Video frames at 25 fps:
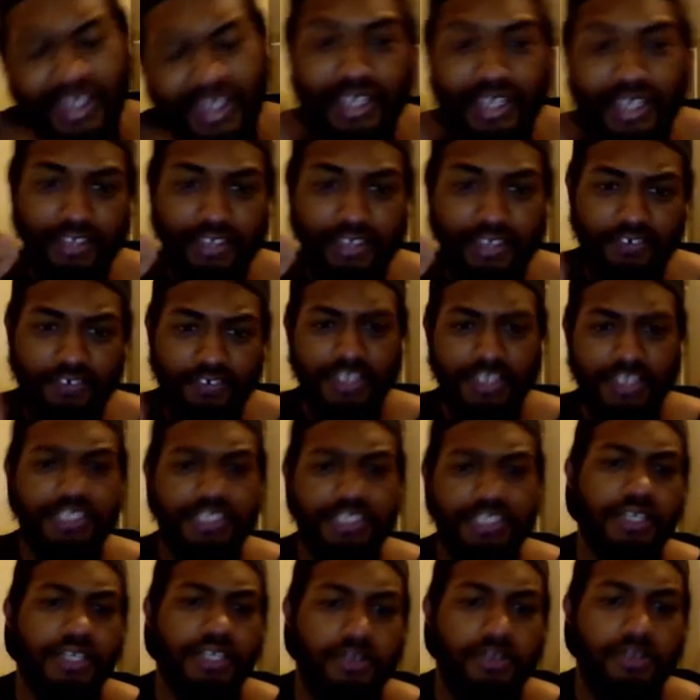the first
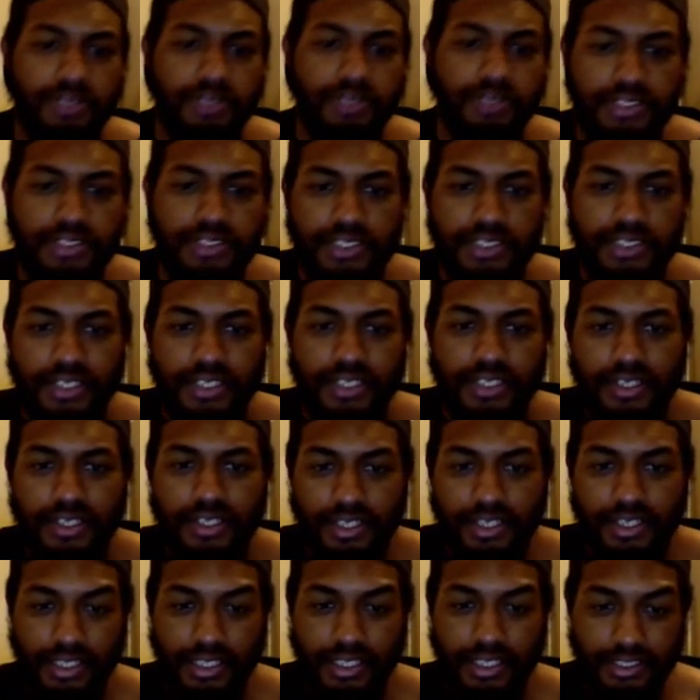ghost
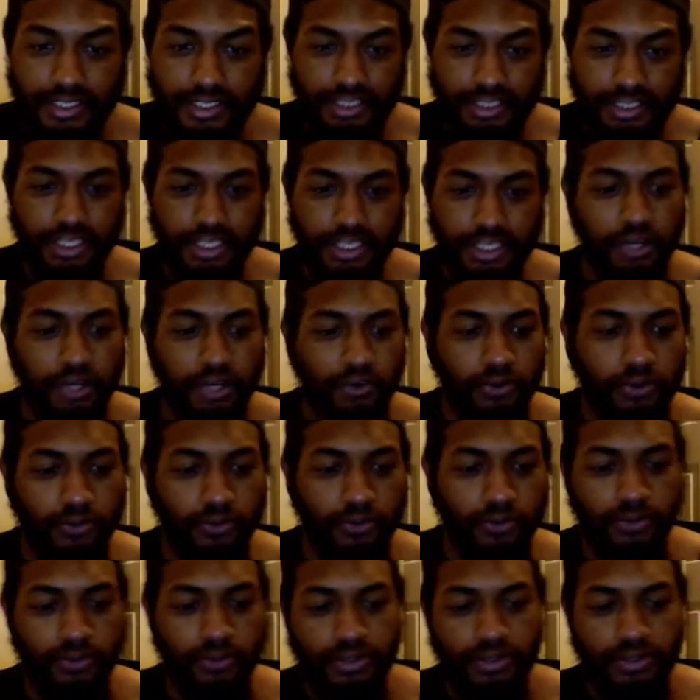that they show,
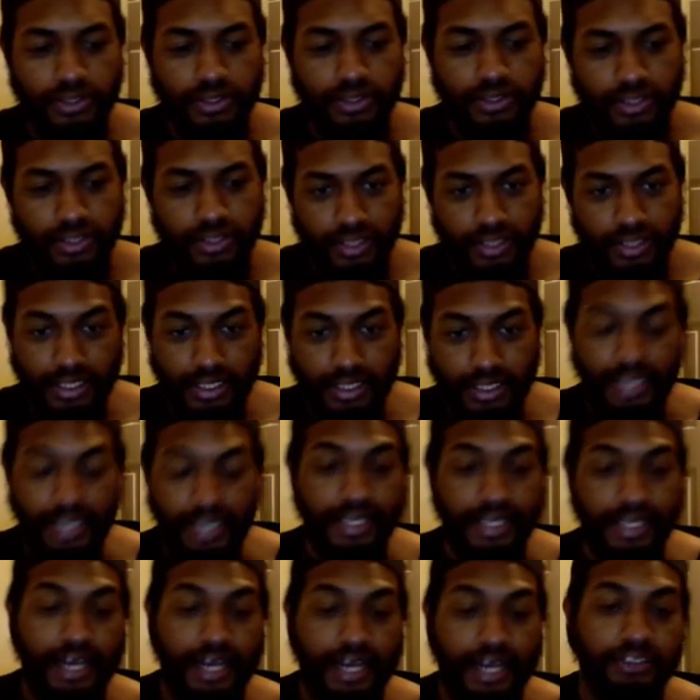that they
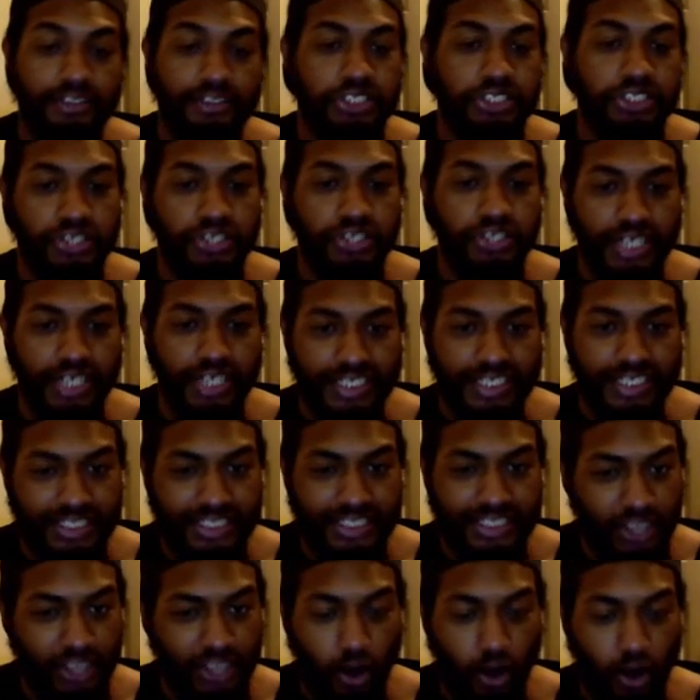encounter,
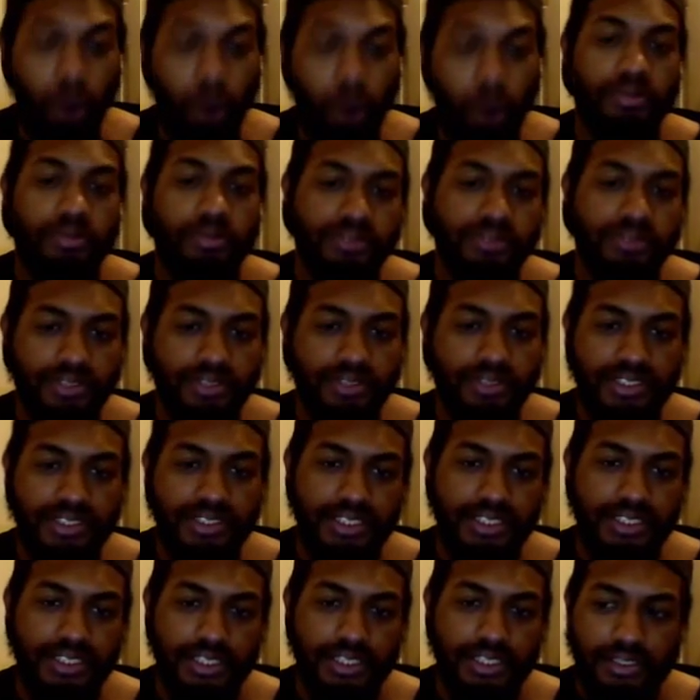it's
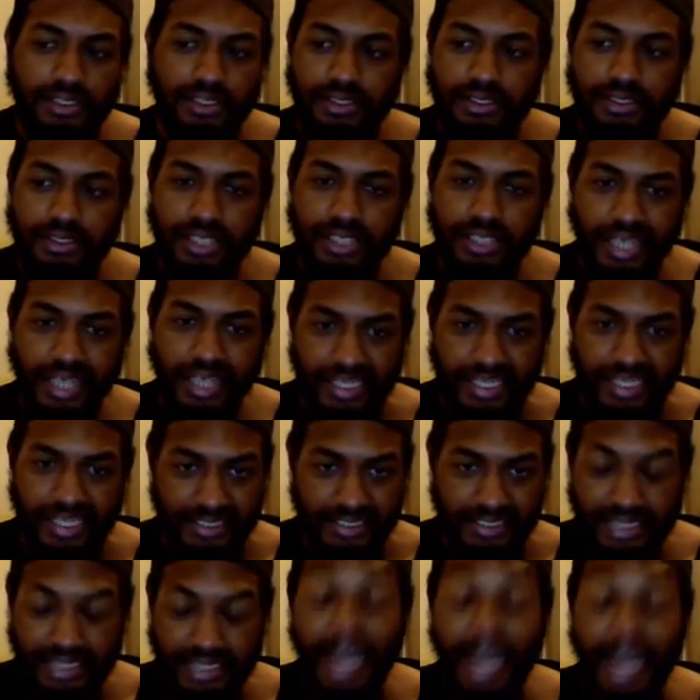almost
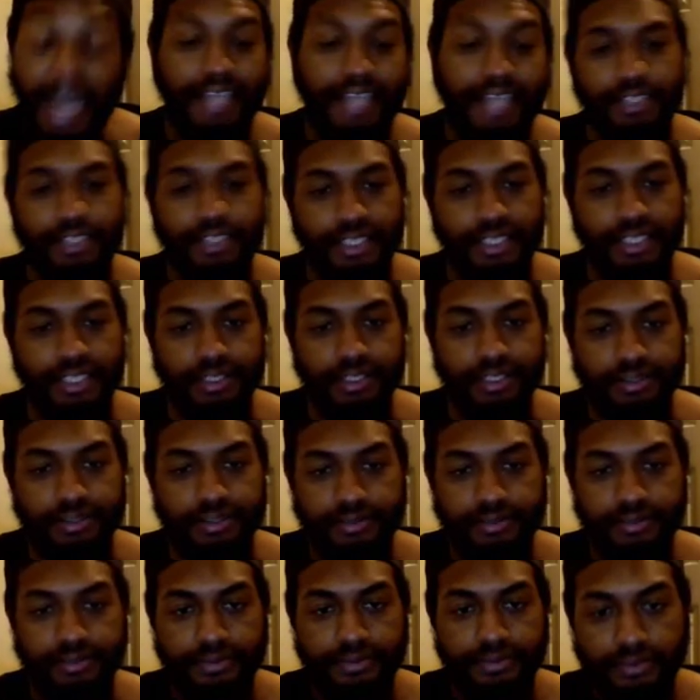exactly
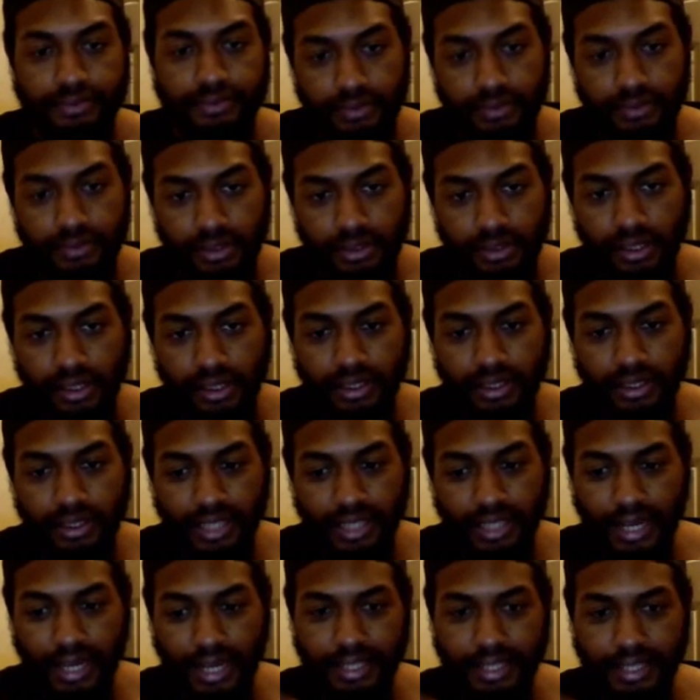
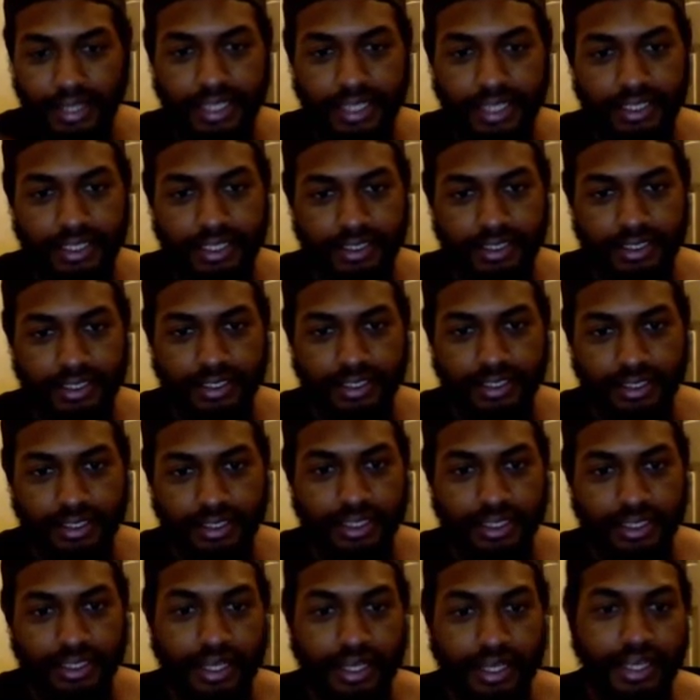like
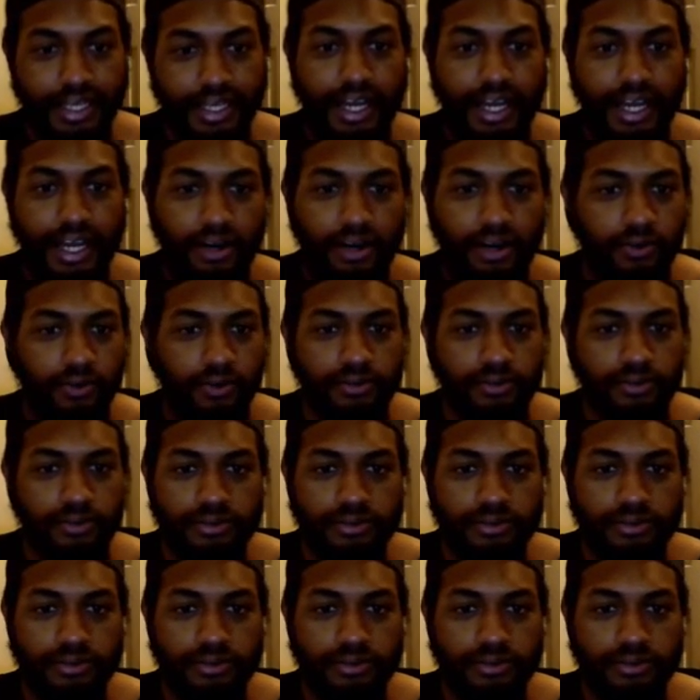how